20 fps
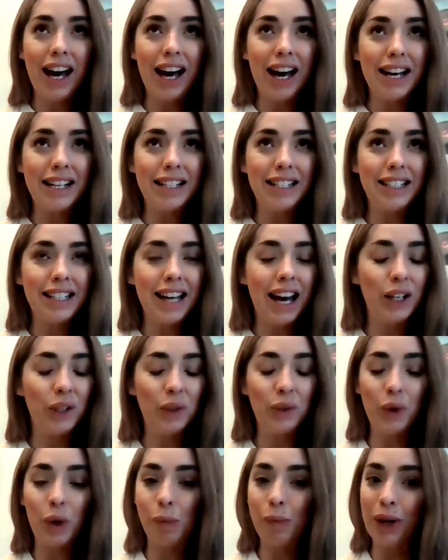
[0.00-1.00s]
And I
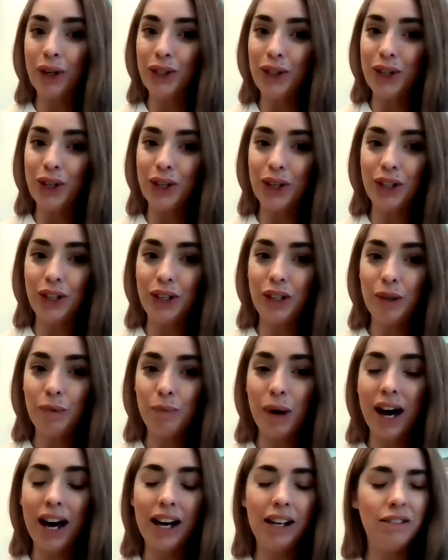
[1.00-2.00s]
don't know about you,
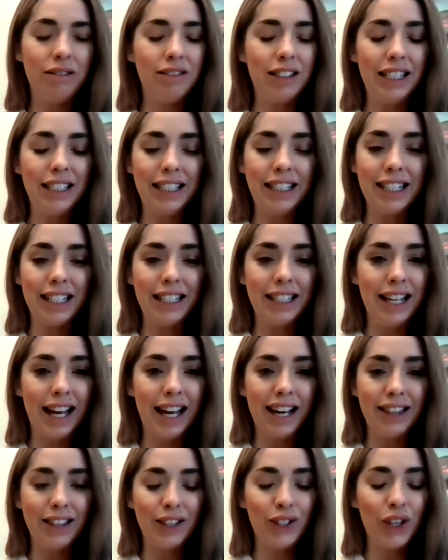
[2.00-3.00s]
but I really didn't
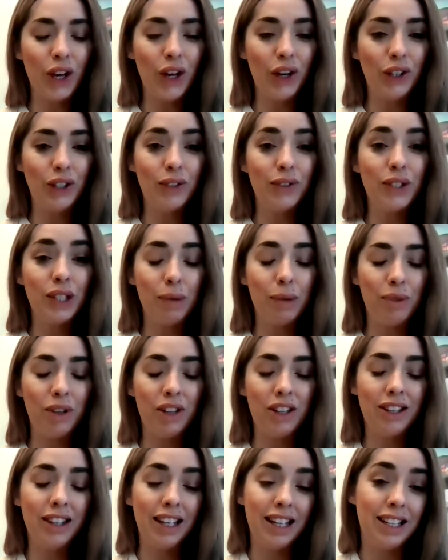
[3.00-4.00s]
like the sound of some of
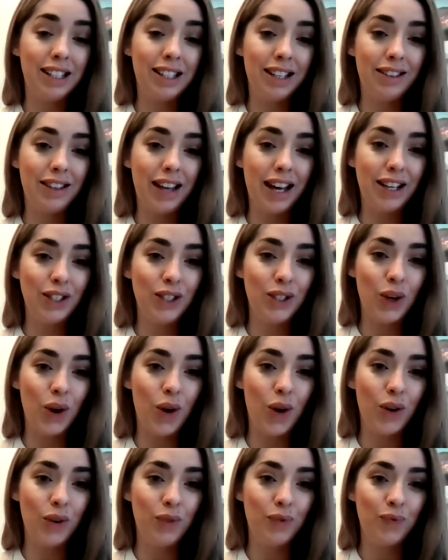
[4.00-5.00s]
the things that they
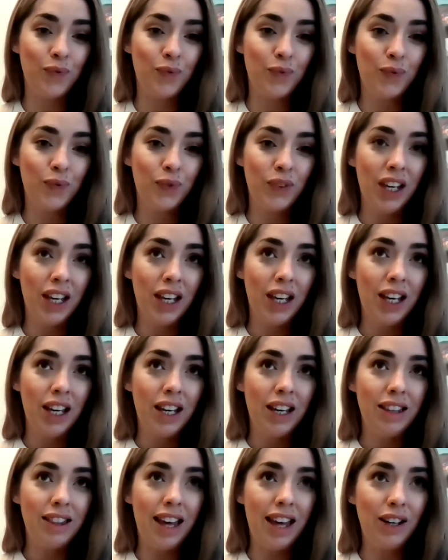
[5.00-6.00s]
saw.
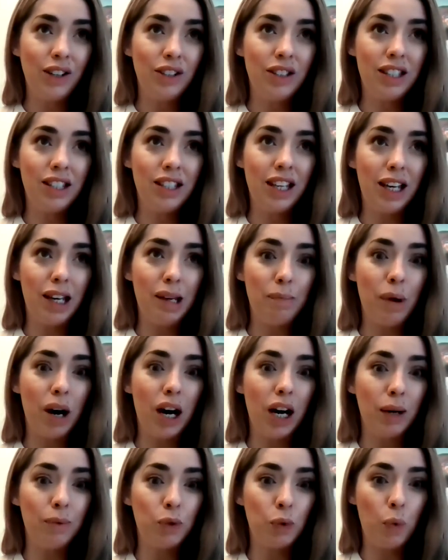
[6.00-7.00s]
They could see
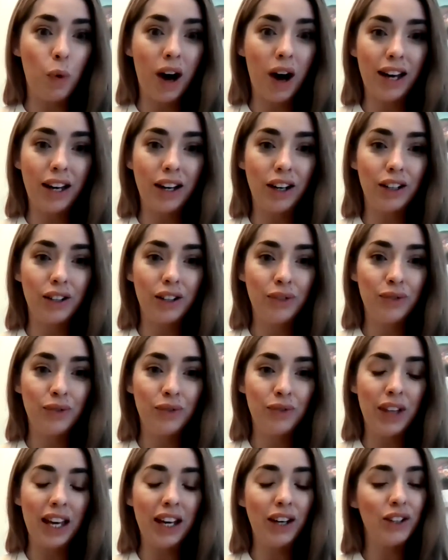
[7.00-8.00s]
barbed wire,
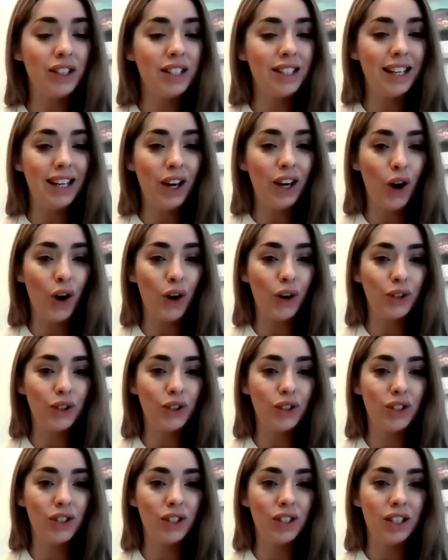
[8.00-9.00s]
they could see
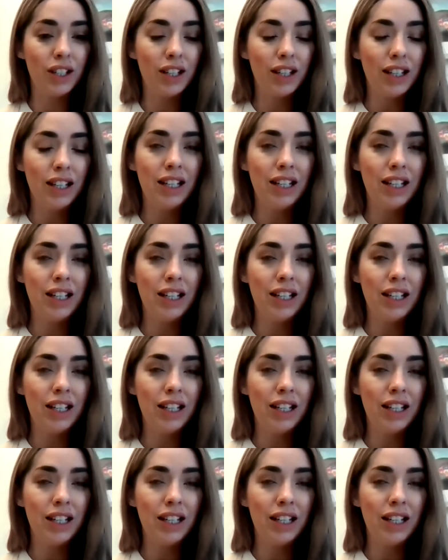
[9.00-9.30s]
hooks.